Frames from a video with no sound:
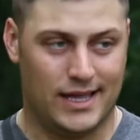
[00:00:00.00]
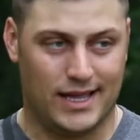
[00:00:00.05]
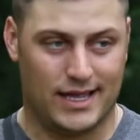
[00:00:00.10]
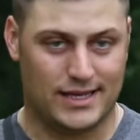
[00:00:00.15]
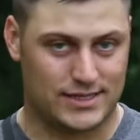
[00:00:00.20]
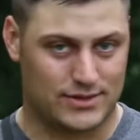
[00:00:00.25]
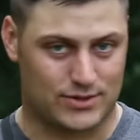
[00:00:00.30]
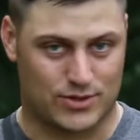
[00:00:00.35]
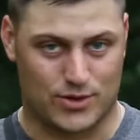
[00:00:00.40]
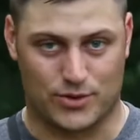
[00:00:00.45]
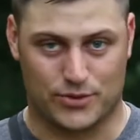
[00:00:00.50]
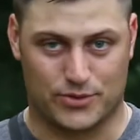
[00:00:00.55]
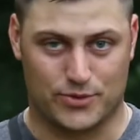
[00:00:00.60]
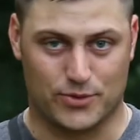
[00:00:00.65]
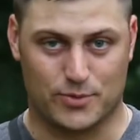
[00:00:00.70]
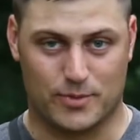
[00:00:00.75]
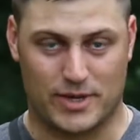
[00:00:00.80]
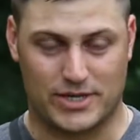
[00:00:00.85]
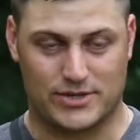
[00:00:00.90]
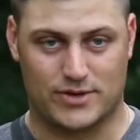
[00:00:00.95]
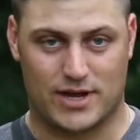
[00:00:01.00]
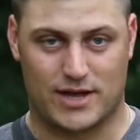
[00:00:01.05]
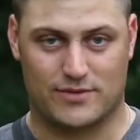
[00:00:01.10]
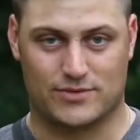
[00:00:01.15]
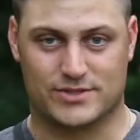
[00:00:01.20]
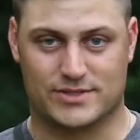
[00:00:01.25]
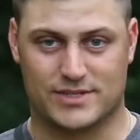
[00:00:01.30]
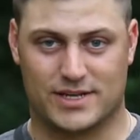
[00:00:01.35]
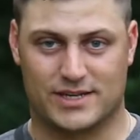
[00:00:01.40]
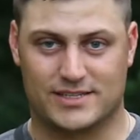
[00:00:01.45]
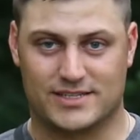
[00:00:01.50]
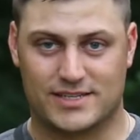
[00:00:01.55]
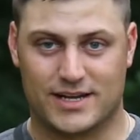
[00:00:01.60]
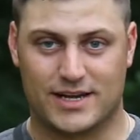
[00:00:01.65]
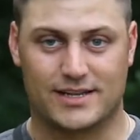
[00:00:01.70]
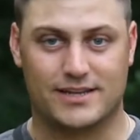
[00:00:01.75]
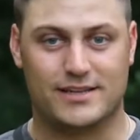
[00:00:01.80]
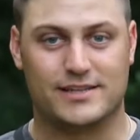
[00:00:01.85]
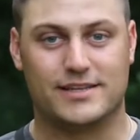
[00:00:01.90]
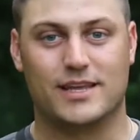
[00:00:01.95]
As I was going through my travels, and I
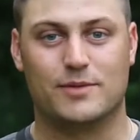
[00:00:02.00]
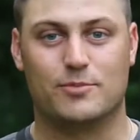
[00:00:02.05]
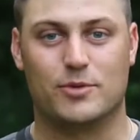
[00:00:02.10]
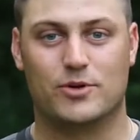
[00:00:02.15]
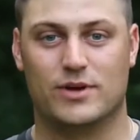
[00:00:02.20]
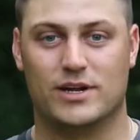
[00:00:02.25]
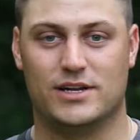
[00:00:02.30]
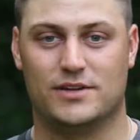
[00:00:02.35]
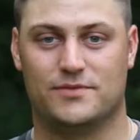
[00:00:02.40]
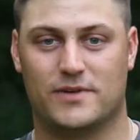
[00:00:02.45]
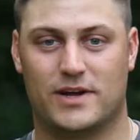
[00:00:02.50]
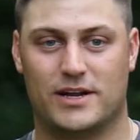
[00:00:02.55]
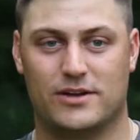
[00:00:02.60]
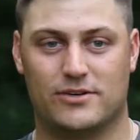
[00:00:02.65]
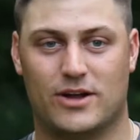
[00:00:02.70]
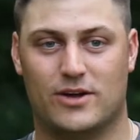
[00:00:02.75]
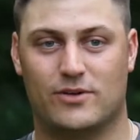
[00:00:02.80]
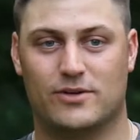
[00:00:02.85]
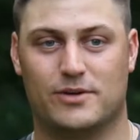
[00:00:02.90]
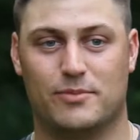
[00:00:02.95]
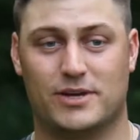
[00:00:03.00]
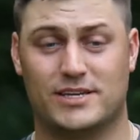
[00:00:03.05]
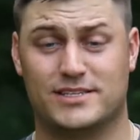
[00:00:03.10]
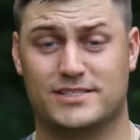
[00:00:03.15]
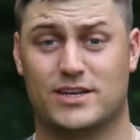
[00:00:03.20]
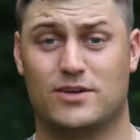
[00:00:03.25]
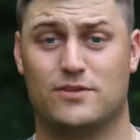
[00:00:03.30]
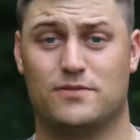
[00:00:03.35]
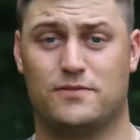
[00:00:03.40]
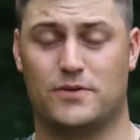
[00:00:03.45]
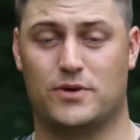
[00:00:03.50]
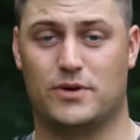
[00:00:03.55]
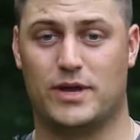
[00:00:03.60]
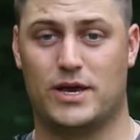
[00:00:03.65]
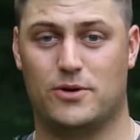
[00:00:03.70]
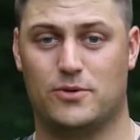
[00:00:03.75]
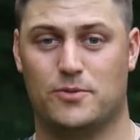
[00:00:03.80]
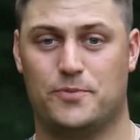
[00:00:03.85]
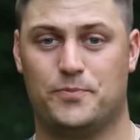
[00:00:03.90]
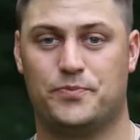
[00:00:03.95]
decided to take my rangefinder out and my cell phone
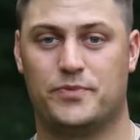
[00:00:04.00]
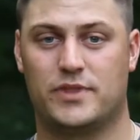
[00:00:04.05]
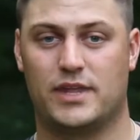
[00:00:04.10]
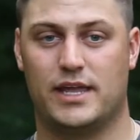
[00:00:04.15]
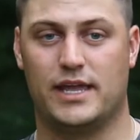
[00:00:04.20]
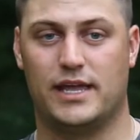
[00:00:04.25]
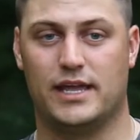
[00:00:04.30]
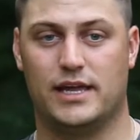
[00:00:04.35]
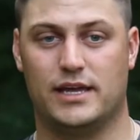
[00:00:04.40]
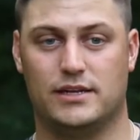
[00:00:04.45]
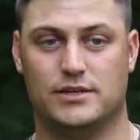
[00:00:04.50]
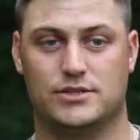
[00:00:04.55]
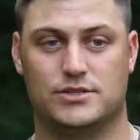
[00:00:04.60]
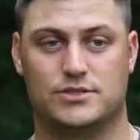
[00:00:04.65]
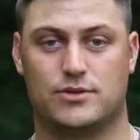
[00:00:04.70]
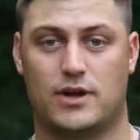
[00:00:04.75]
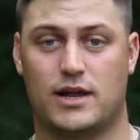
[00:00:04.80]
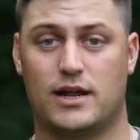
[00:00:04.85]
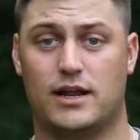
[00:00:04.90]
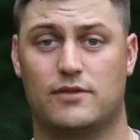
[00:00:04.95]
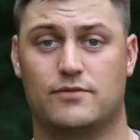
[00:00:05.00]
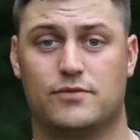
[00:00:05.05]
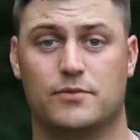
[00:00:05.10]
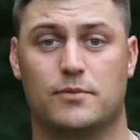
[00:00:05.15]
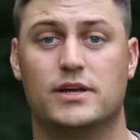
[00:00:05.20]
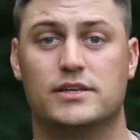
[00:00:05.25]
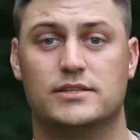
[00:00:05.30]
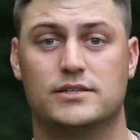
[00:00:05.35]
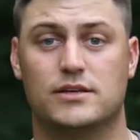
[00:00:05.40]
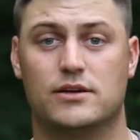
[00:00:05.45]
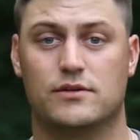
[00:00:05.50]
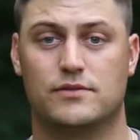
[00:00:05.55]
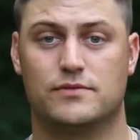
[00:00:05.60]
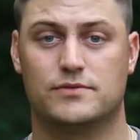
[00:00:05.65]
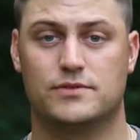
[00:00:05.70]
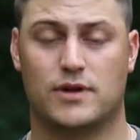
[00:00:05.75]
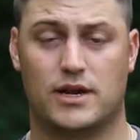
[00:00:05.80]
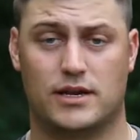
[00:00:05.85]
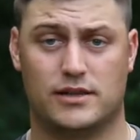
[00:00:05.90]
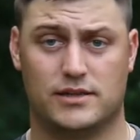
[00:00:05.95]
out and try it out for myself,
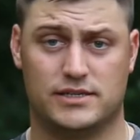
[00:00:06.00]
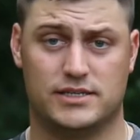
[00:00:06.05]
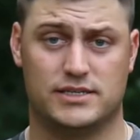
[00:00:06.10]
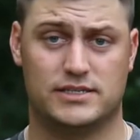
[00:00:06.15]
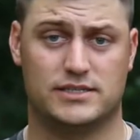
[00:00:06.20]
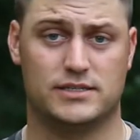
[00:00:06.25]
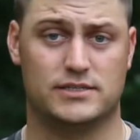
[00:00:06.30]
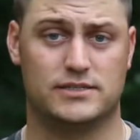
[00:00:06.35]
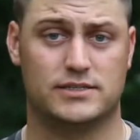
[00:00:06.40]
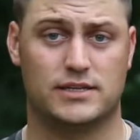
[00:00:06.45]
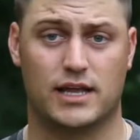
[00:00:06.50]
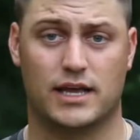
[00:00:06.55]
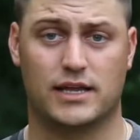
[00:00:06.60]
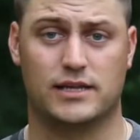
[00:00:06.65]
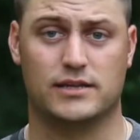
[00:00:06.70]
try to the distance that I